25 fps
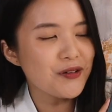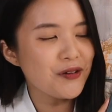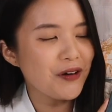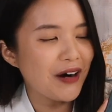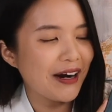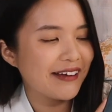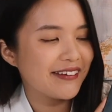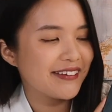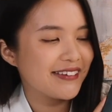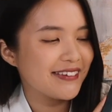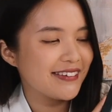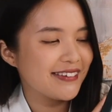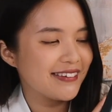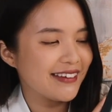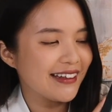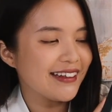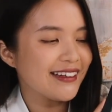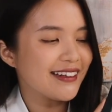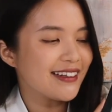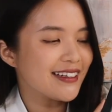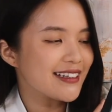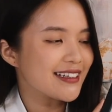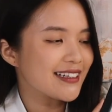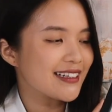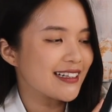I
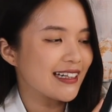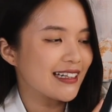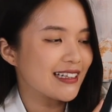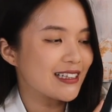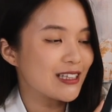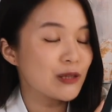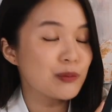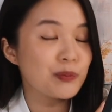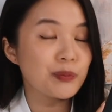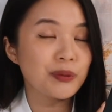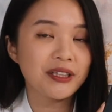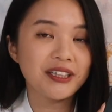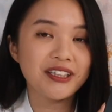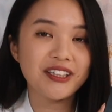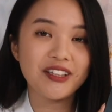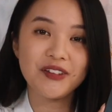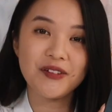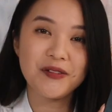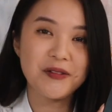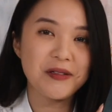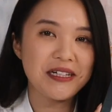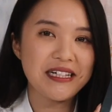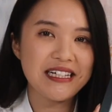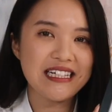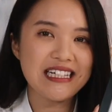think it's pretty
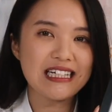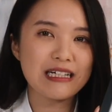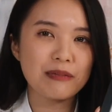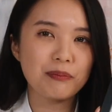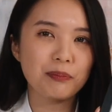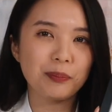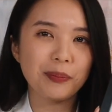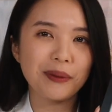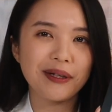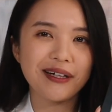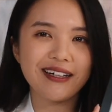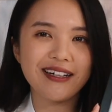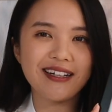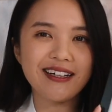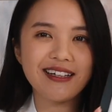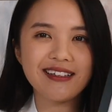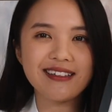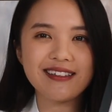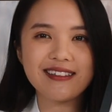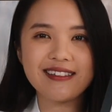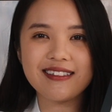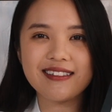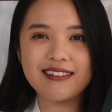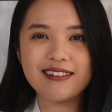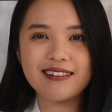unique,
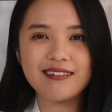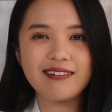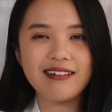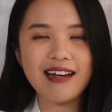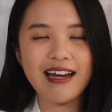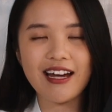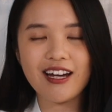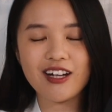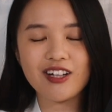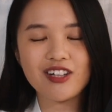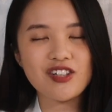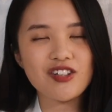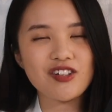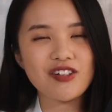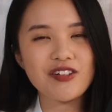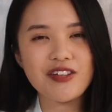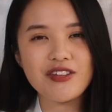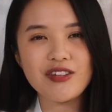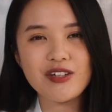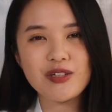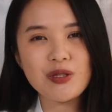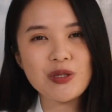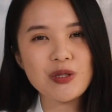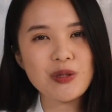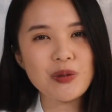but actually
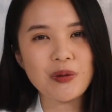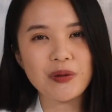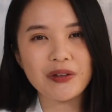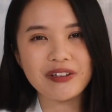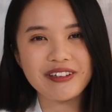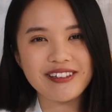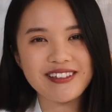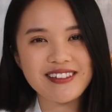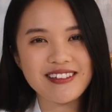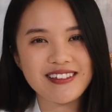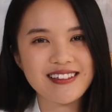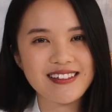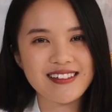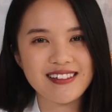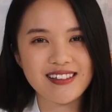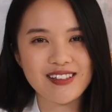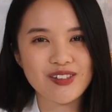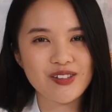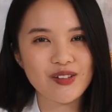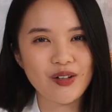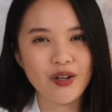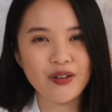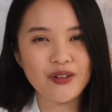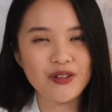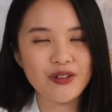the tutorials
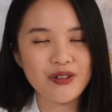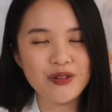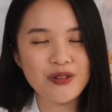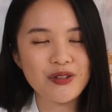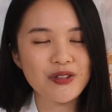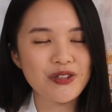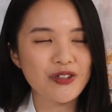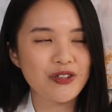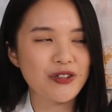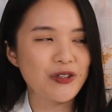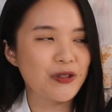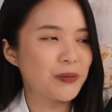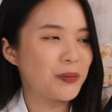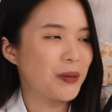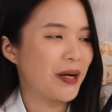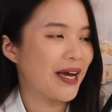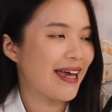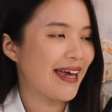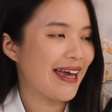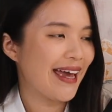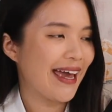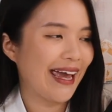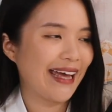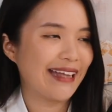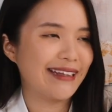exist on YouTube
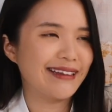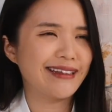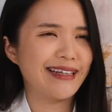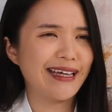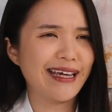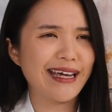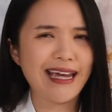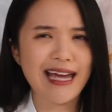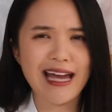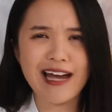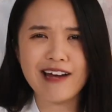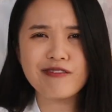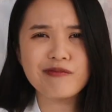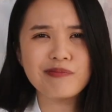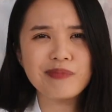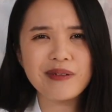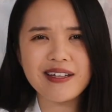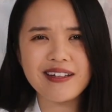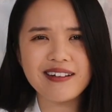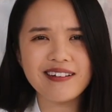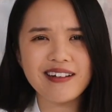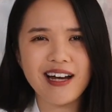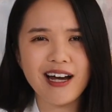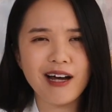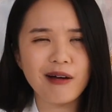and they have
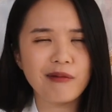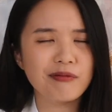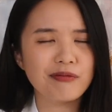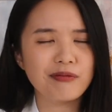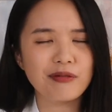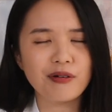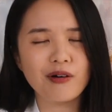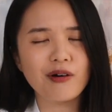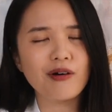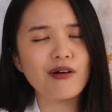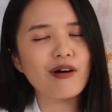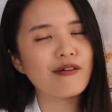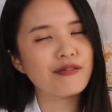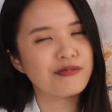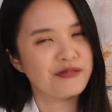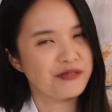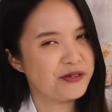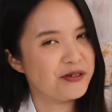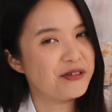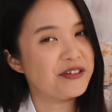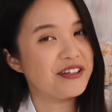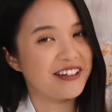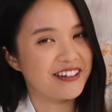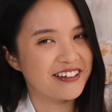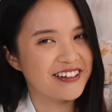been up for a few
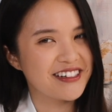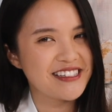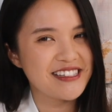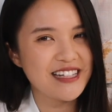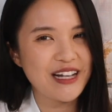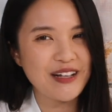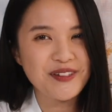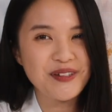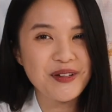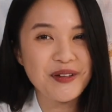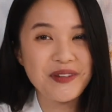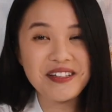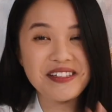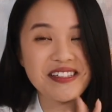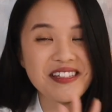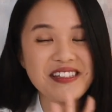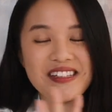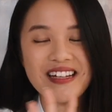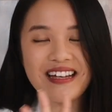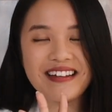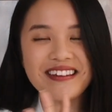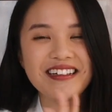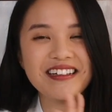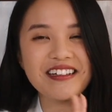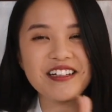years now. So this is
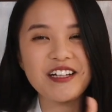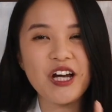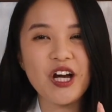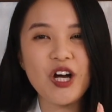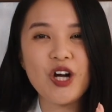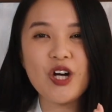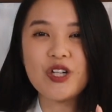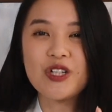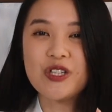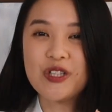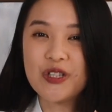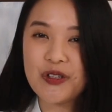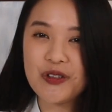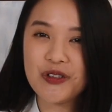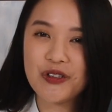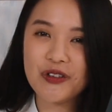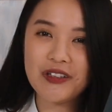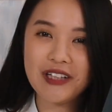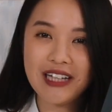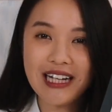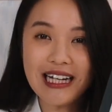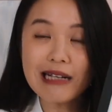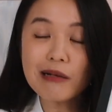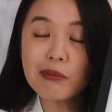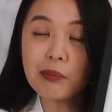nothing too
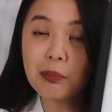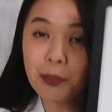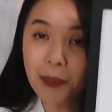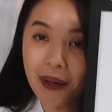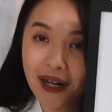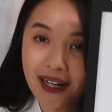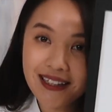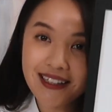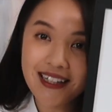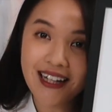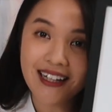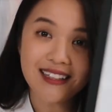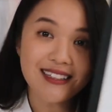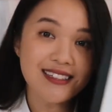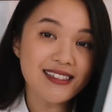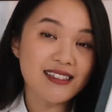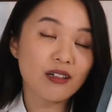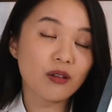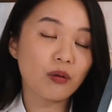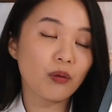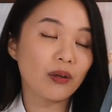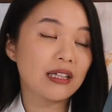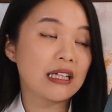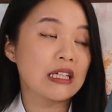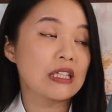unique, but I
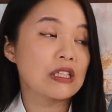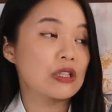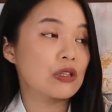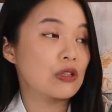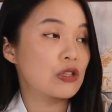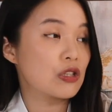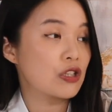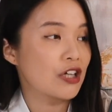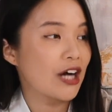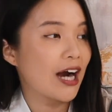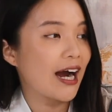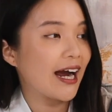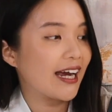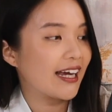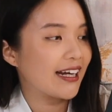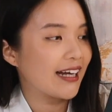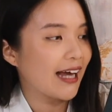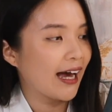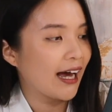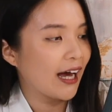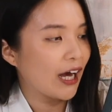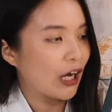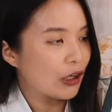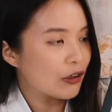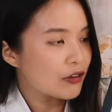still wanted to try it
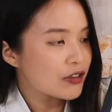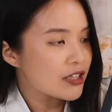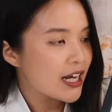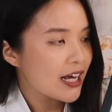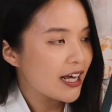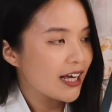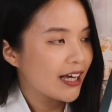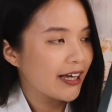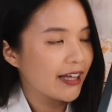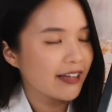out.